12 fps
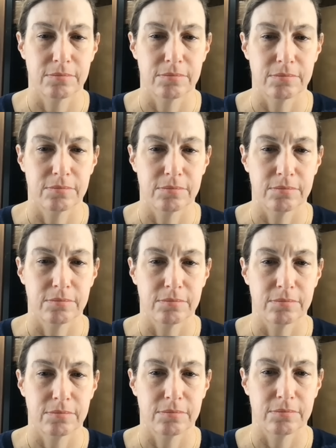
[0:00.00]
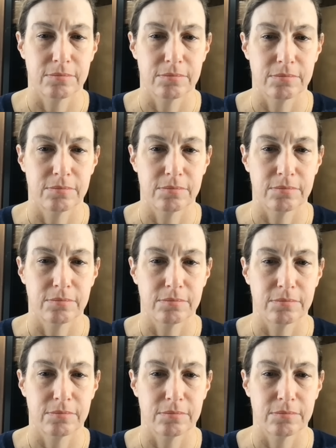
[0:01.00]

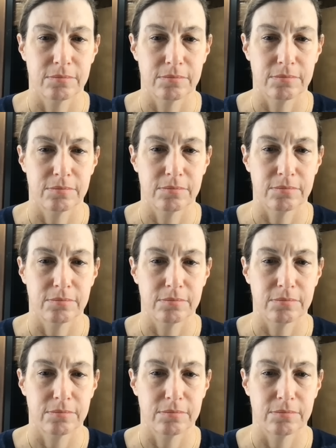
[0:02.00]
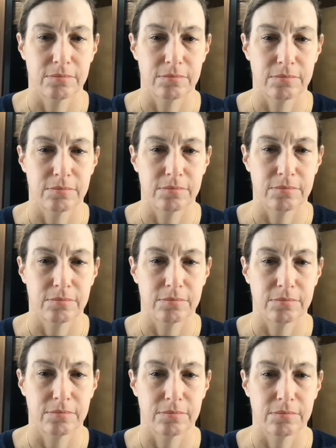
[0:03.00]

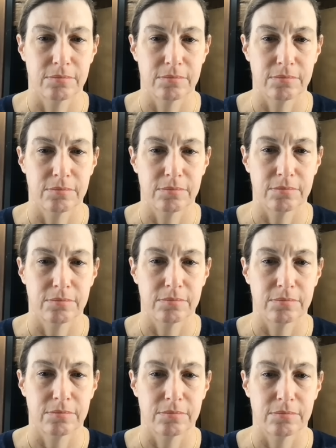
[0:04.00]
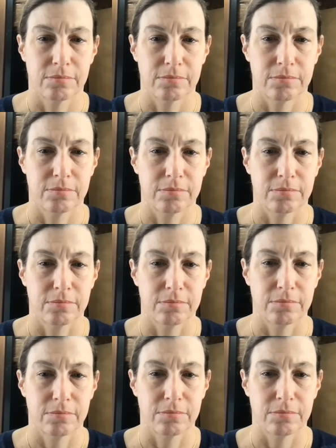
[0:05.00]

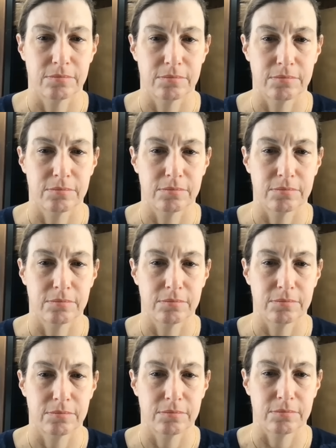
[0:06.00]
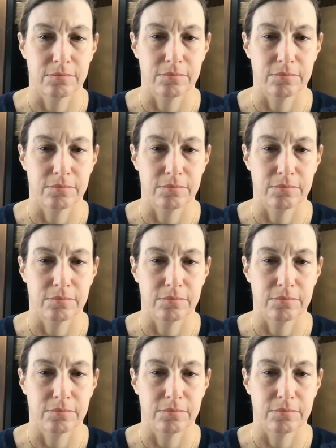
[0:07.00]
The person shown says nothing.